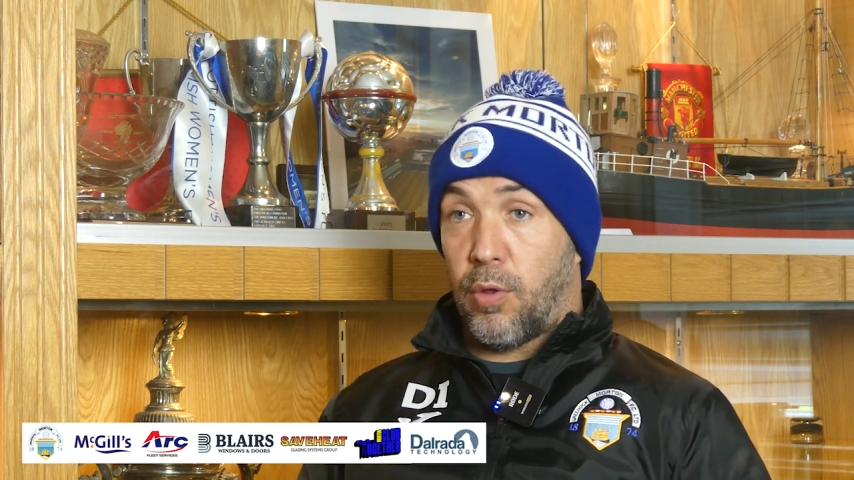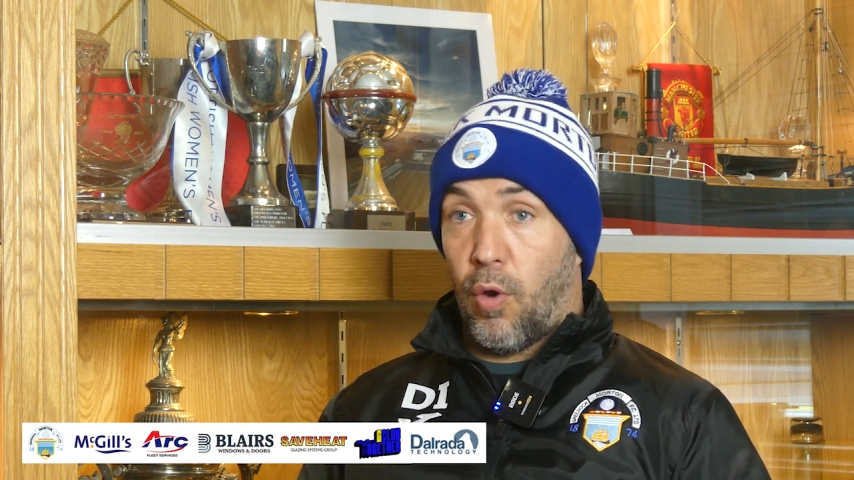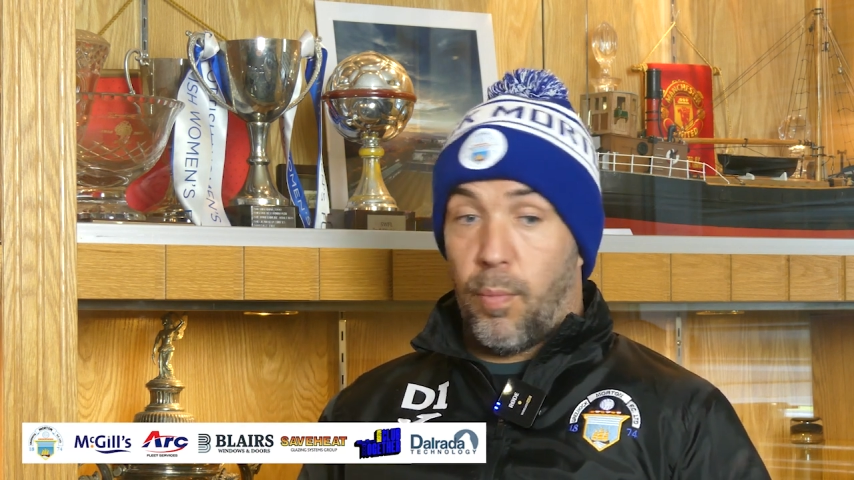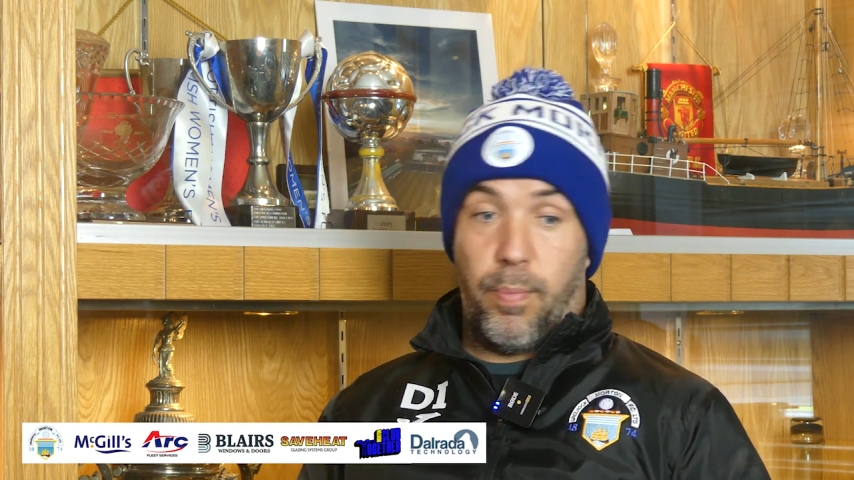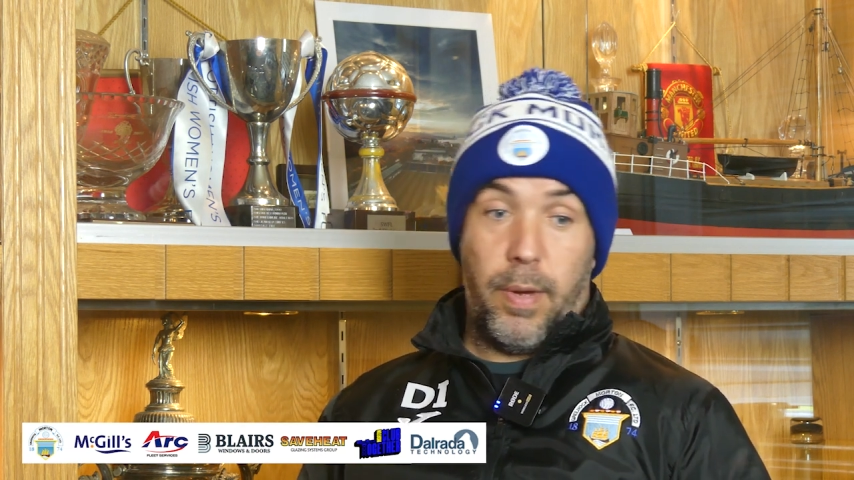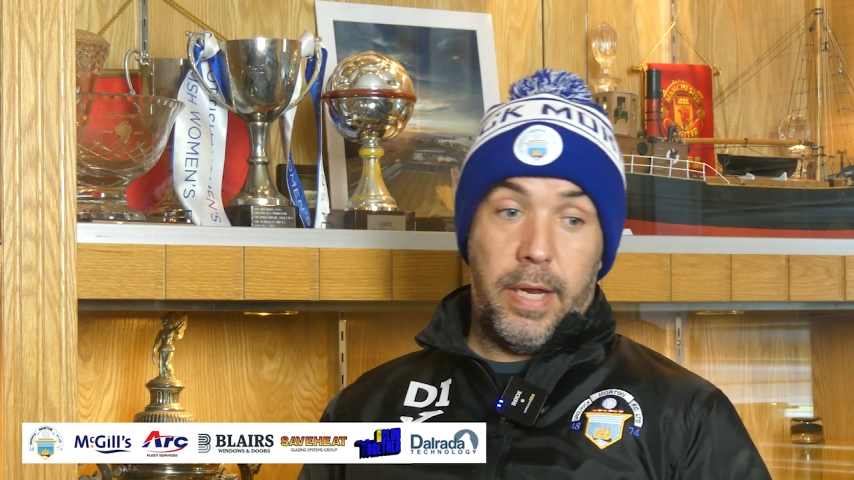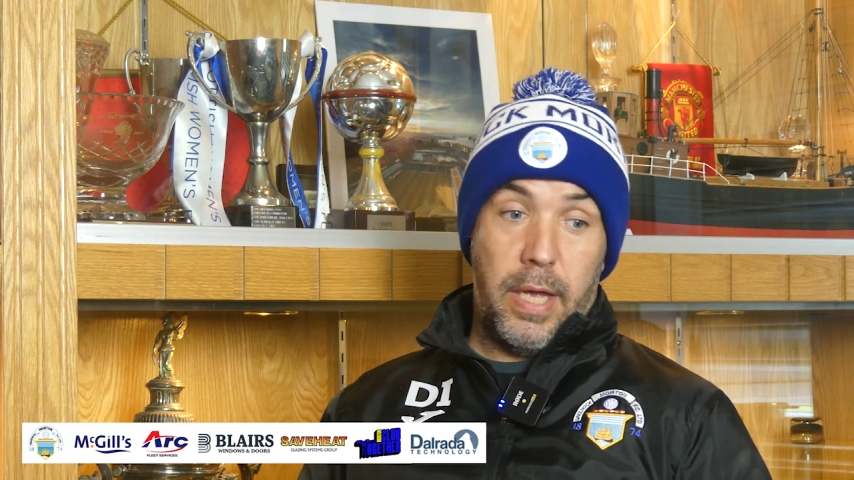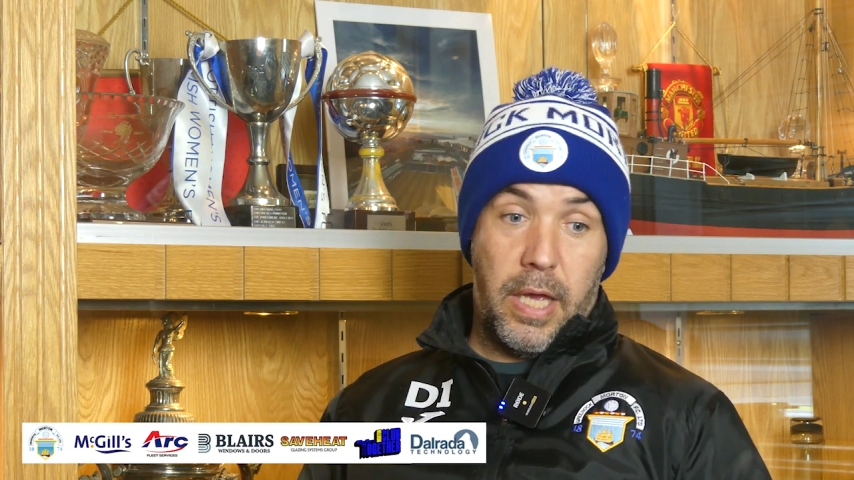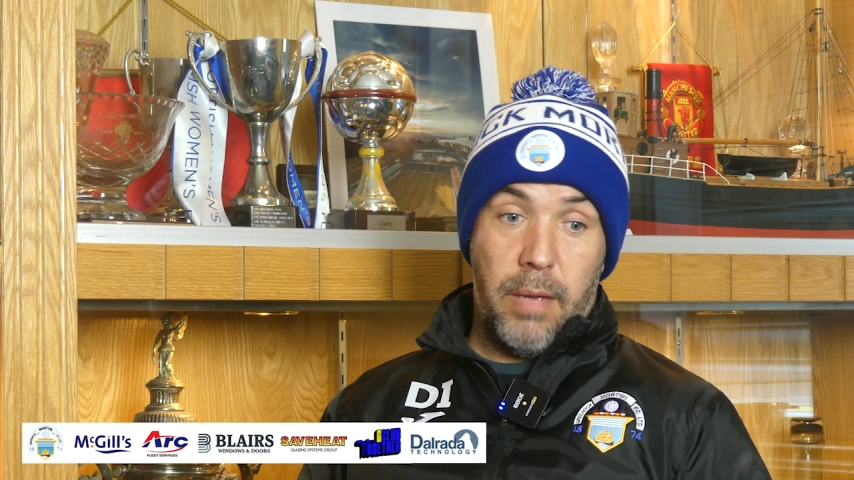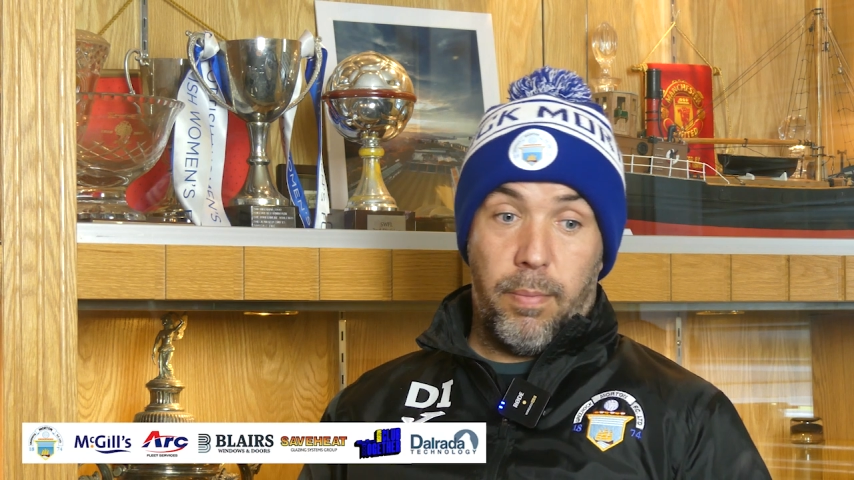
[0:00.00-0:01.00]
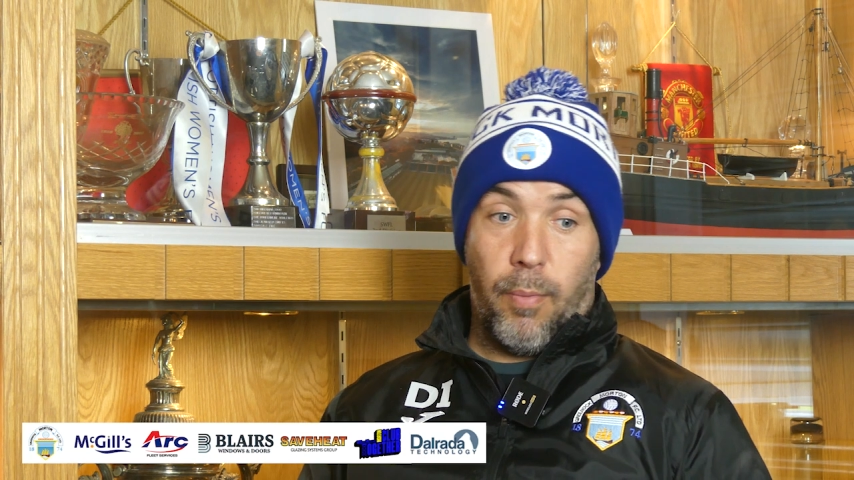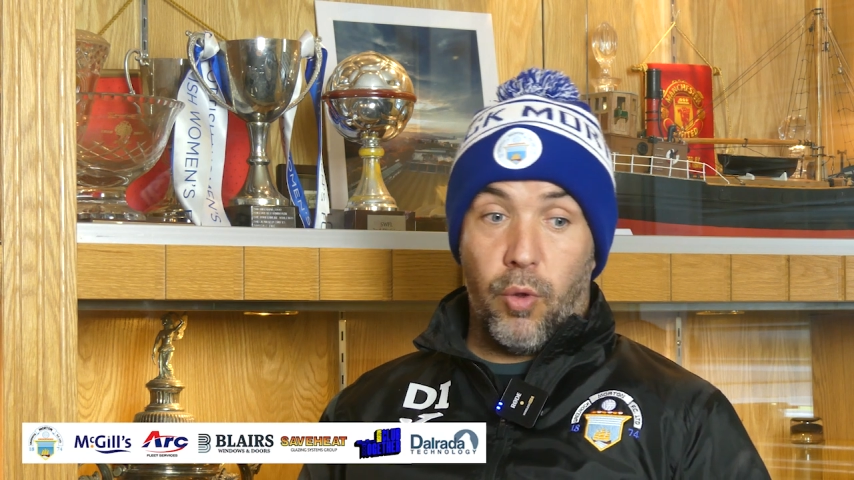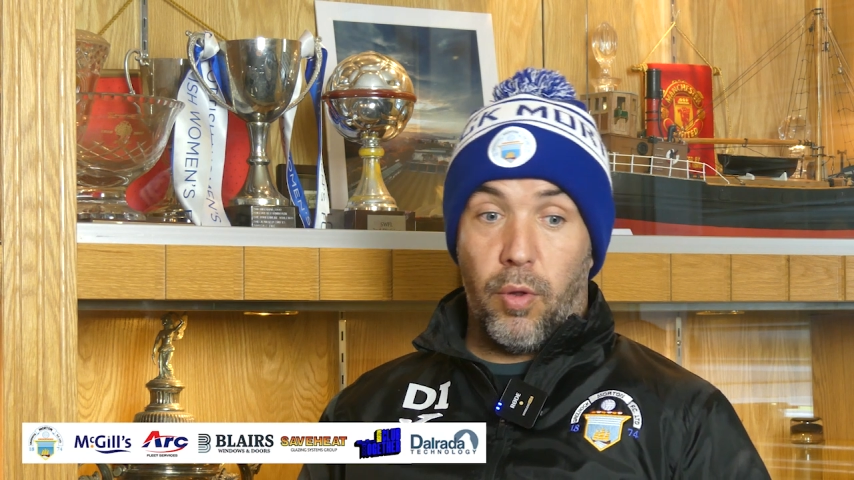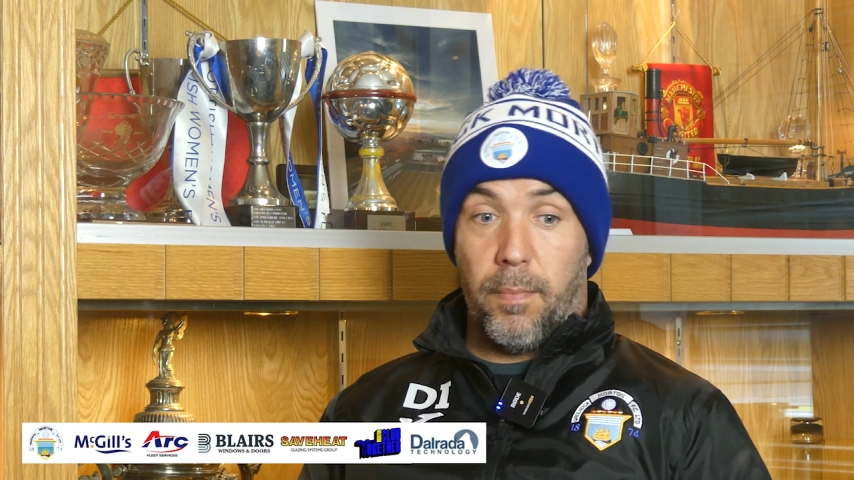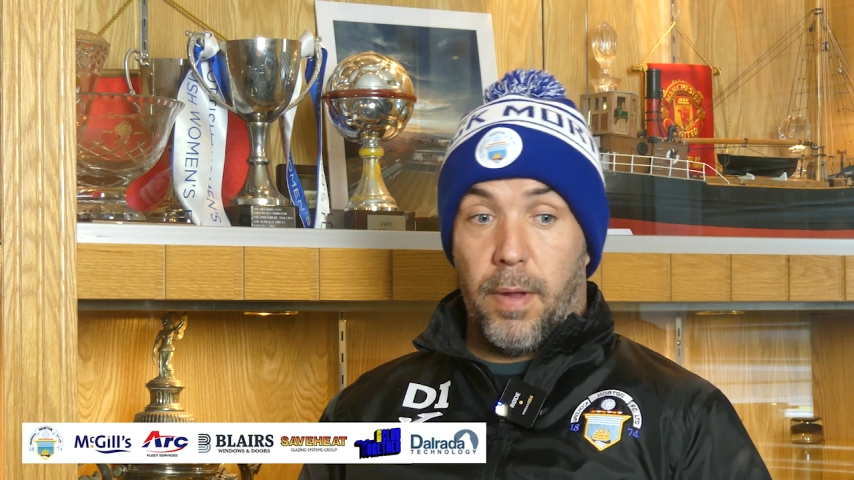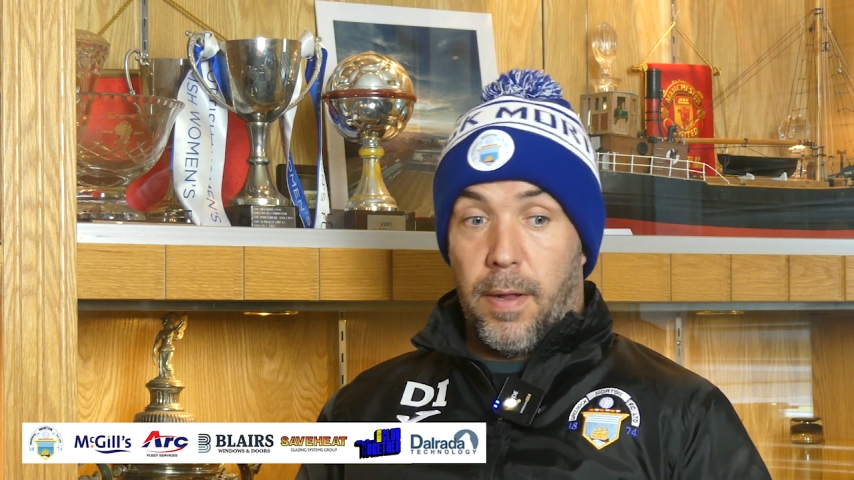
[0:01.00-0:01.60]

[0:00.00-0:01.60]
job. I need to keep on them,